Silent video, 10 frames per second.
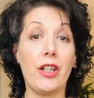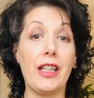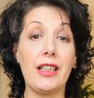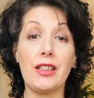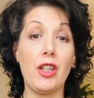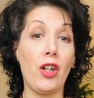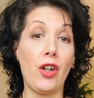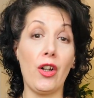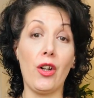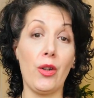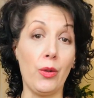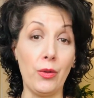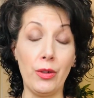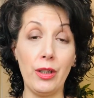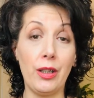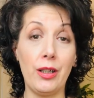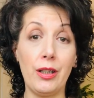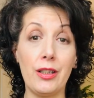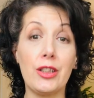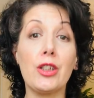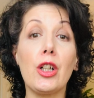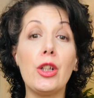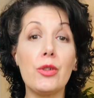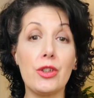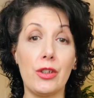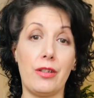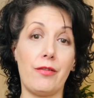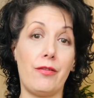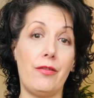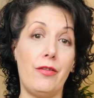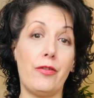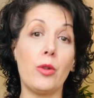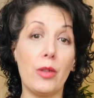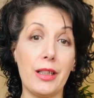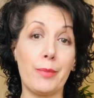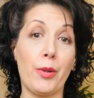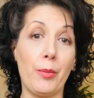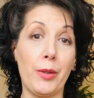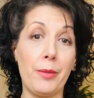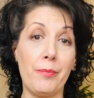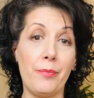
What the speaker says: It's her own solution for this problem.